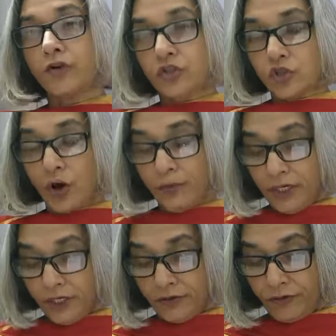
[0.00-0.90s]

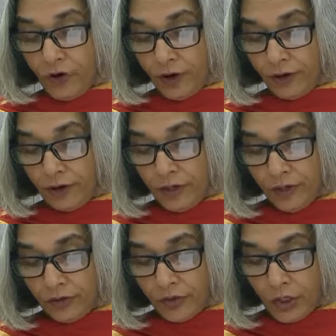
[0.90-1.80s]
dominant for
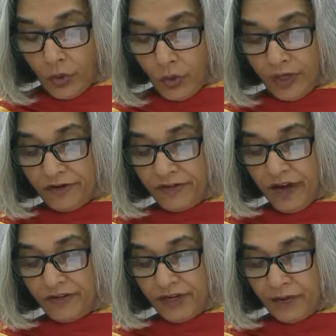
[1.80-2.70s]
the lower
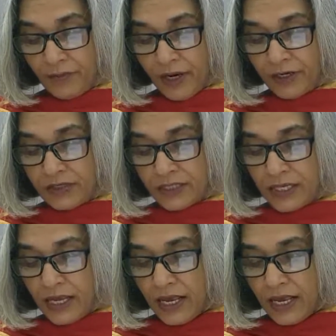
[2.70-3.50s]
flowering plants,